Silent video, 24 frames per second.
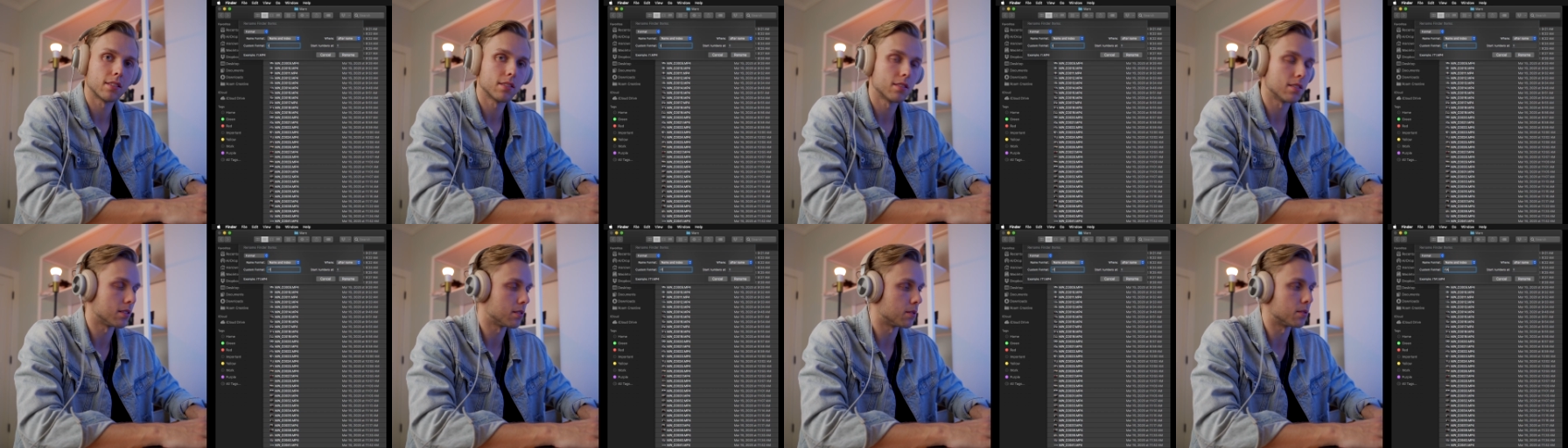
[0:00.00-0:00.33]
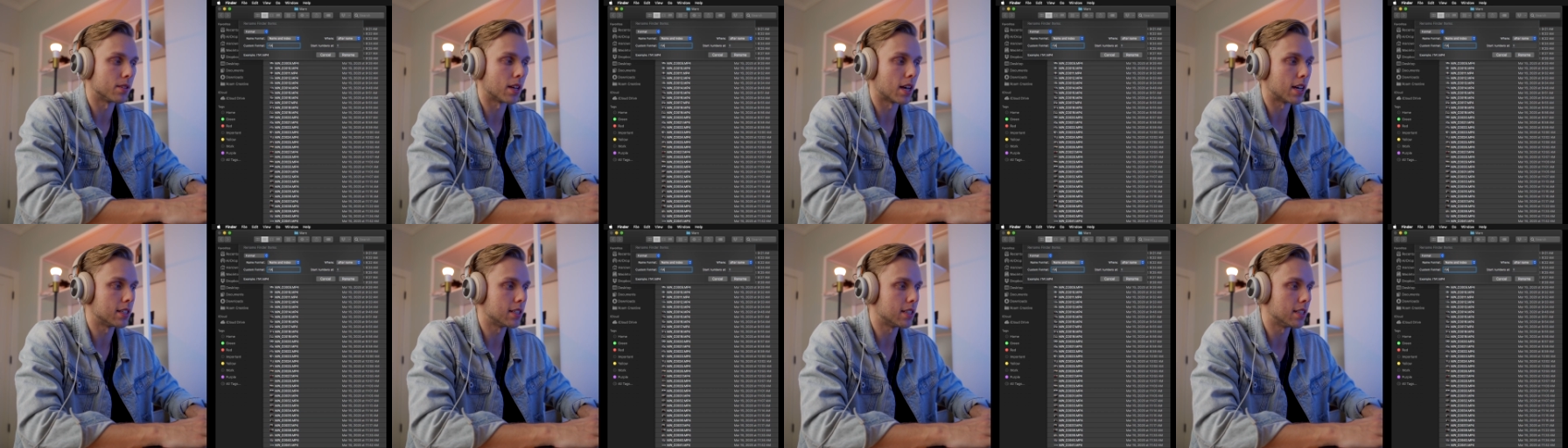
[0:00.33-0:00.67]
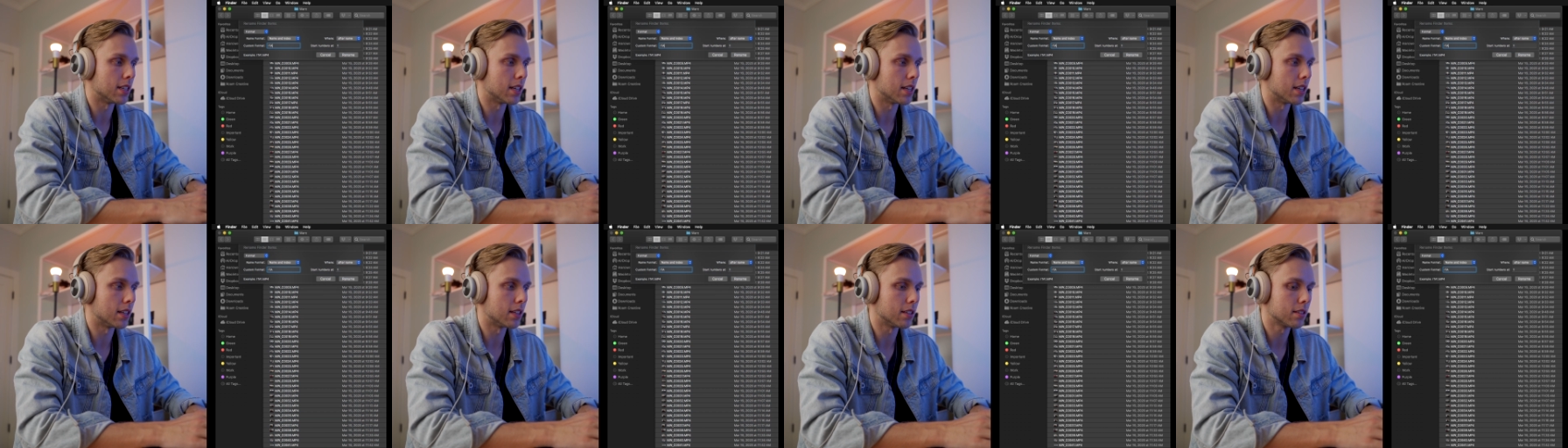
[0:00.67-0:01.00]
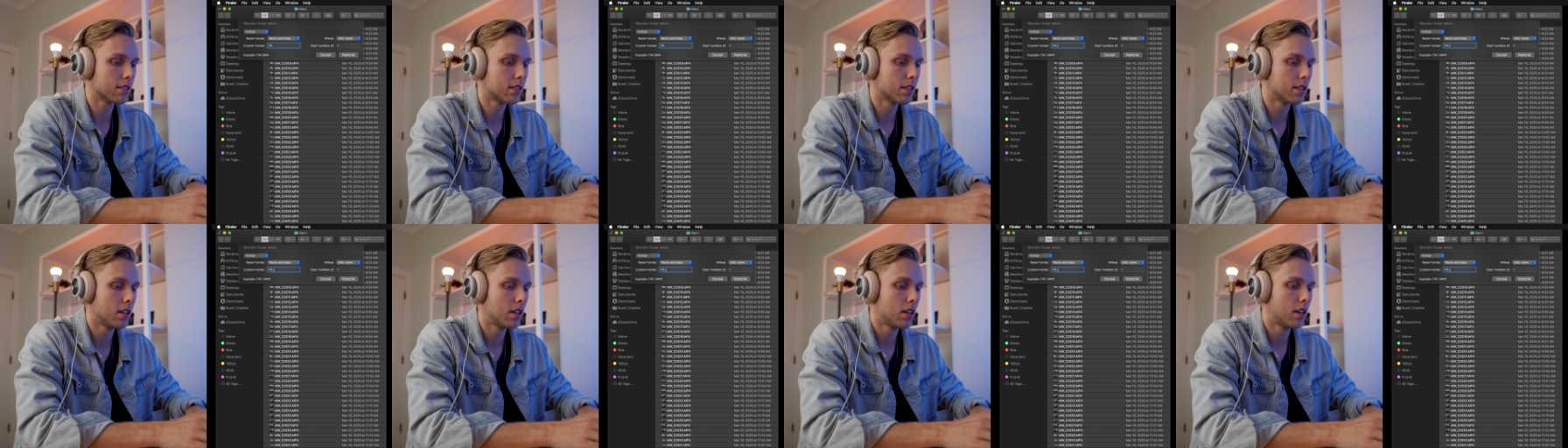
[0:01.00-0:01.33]
So this is ITA,
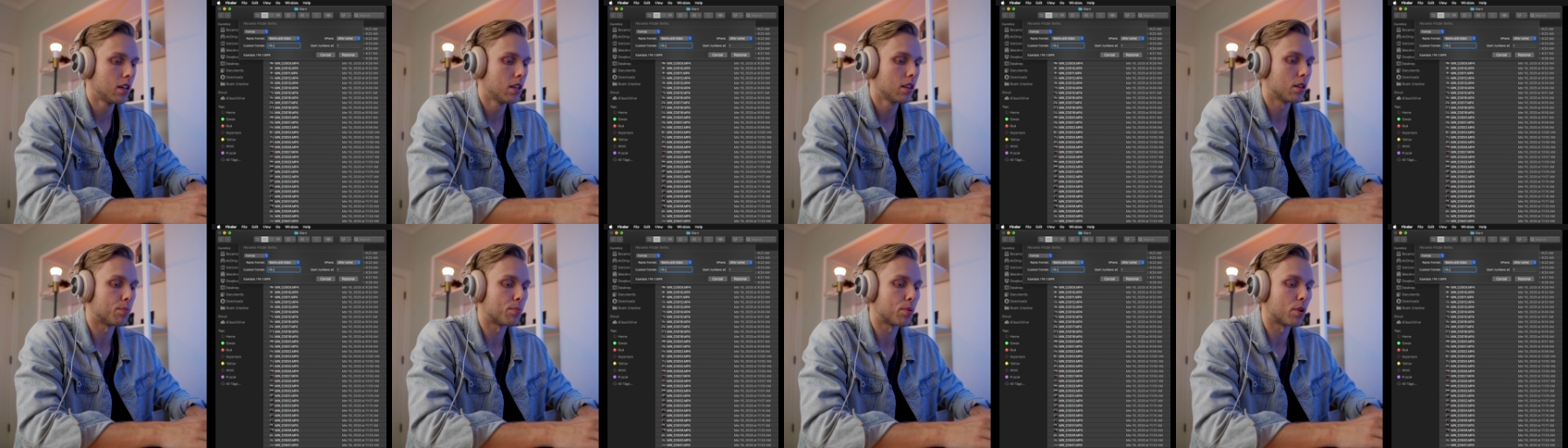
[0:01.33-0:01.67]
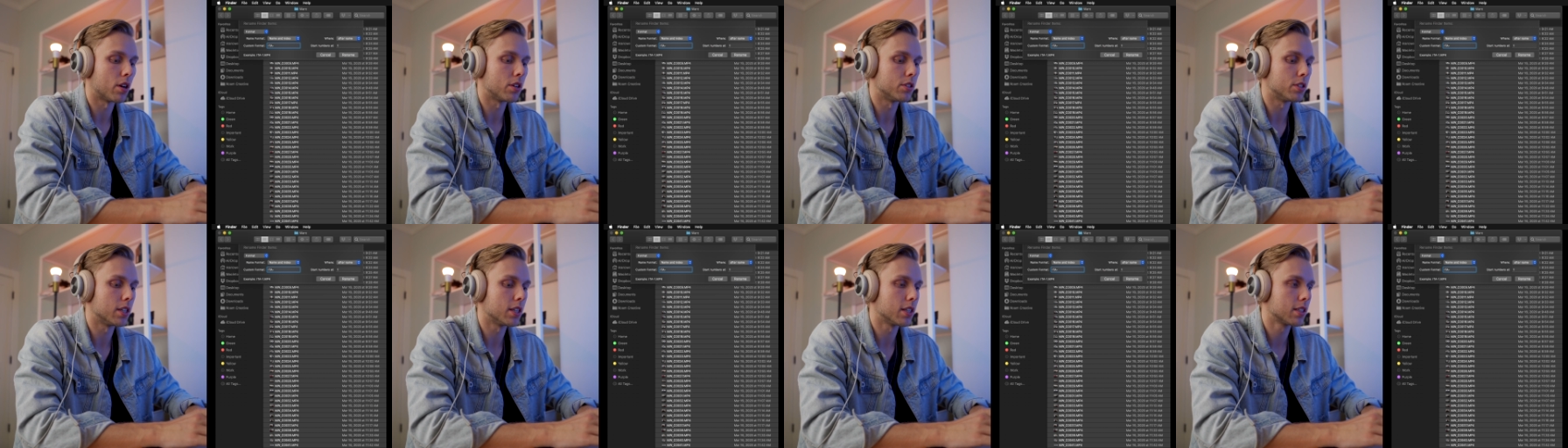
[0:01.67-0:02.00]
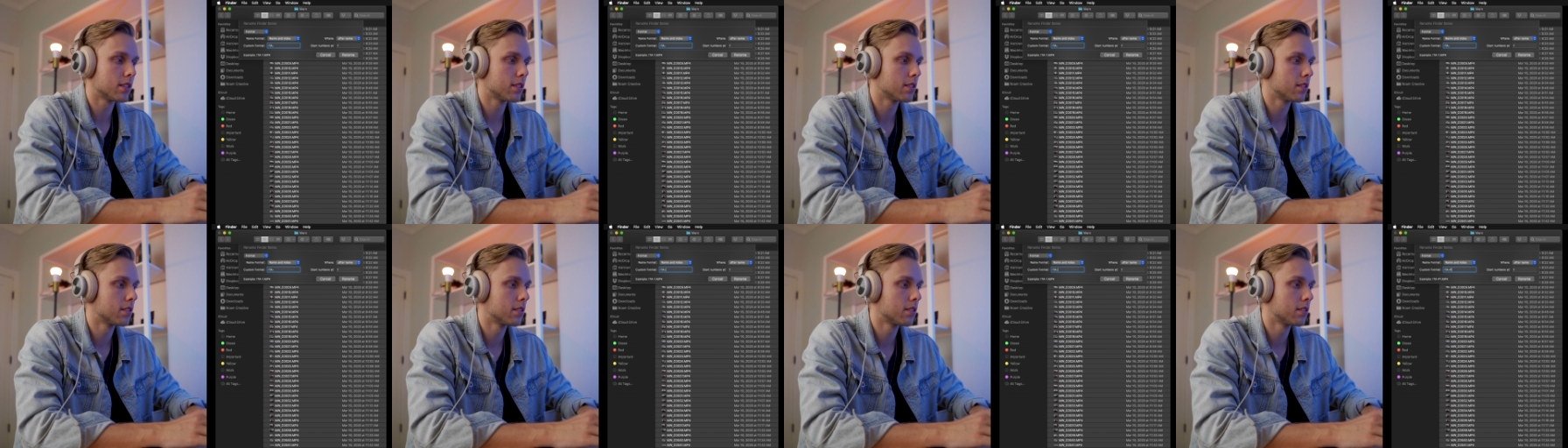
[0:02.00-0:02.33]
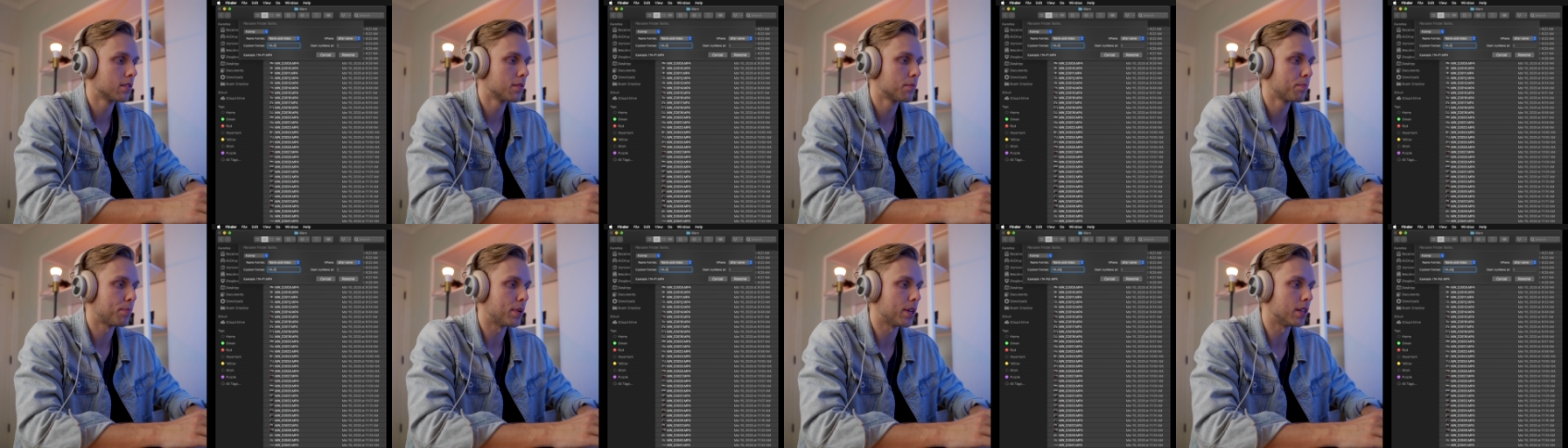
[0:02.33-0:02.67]
the project,
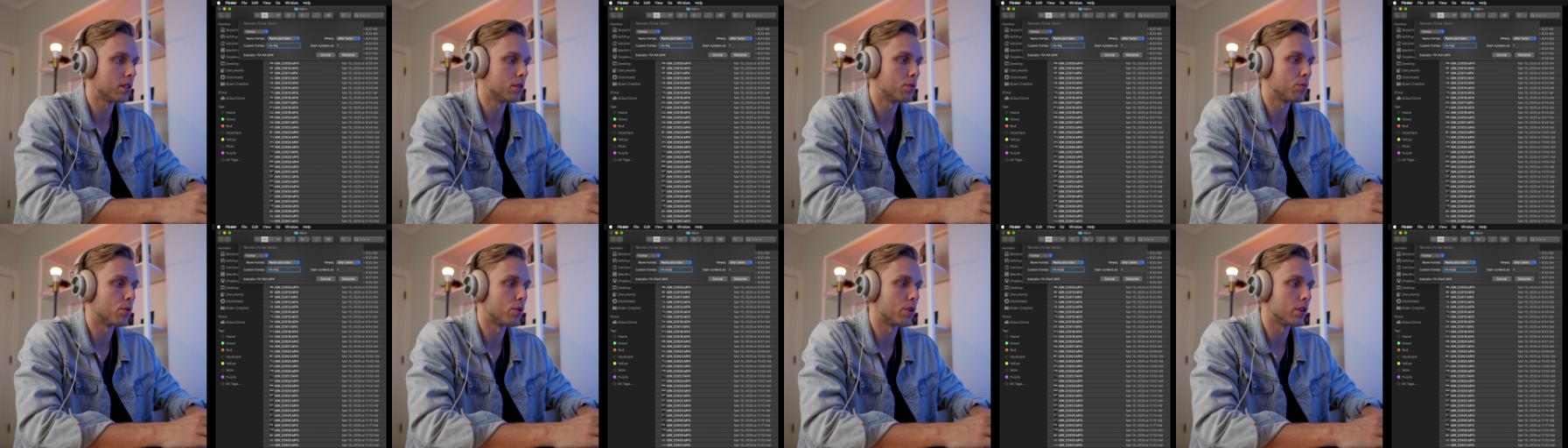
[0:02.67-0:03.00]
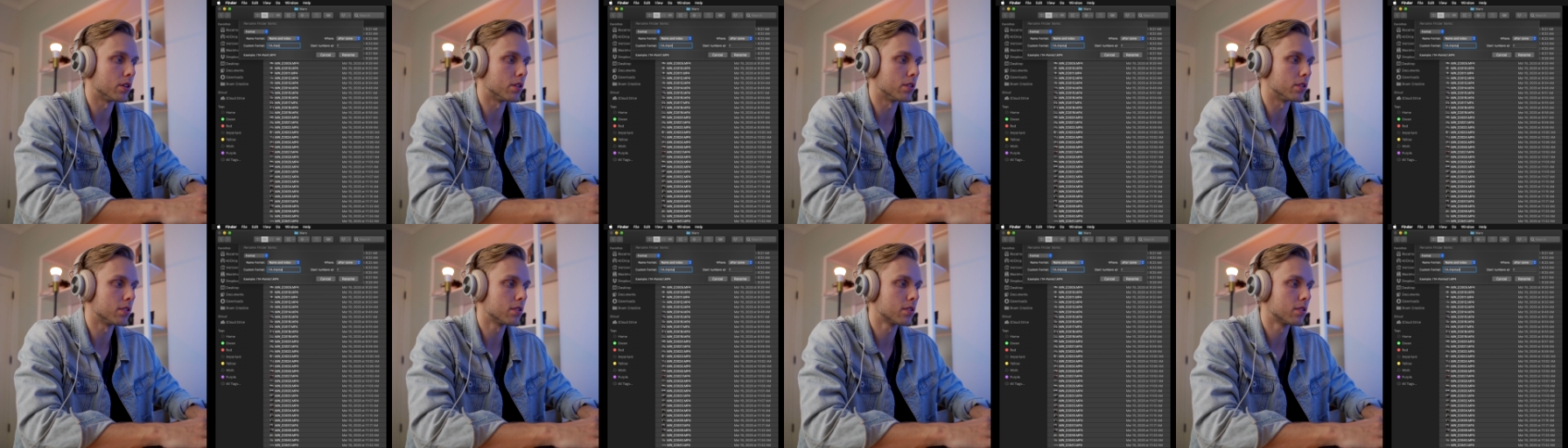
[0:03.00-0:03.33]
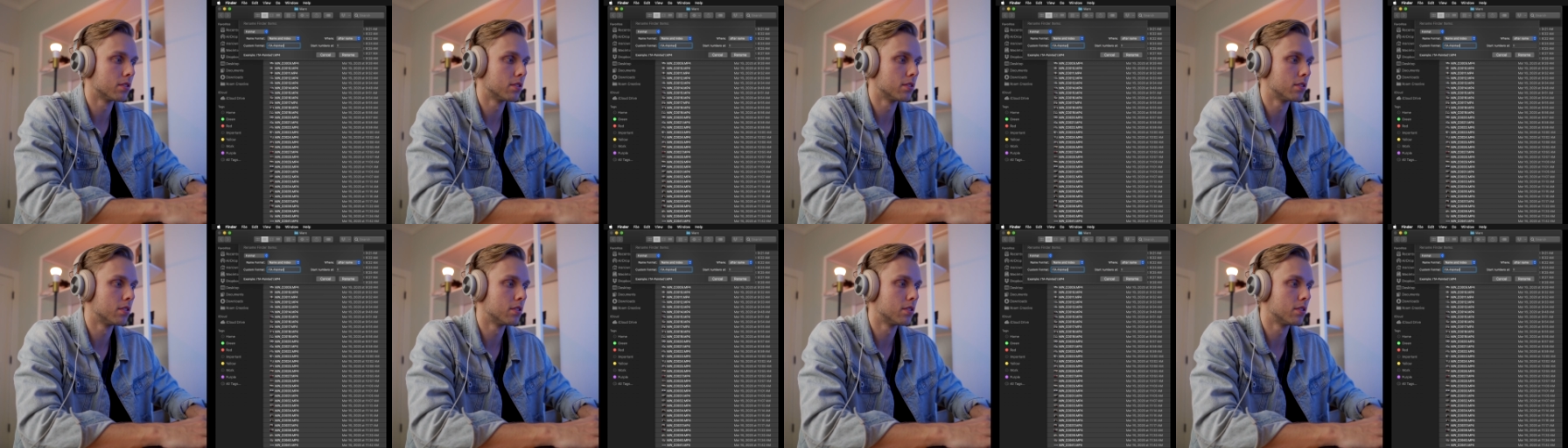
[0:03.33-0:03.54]
Painted Warriors,